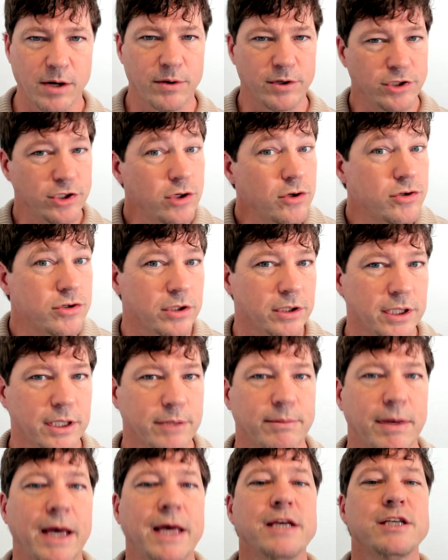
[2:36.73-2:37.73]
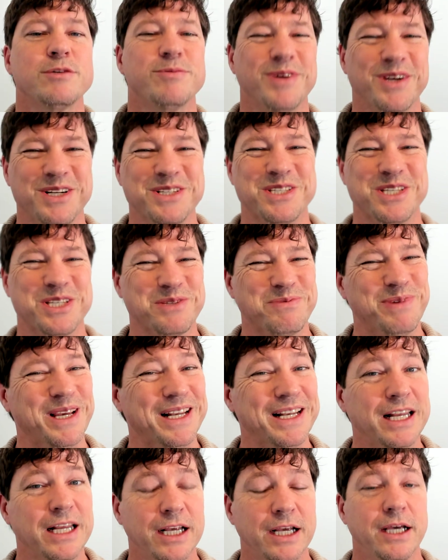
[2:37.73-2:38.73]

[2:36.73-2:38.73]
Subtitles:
And usually, my experience has been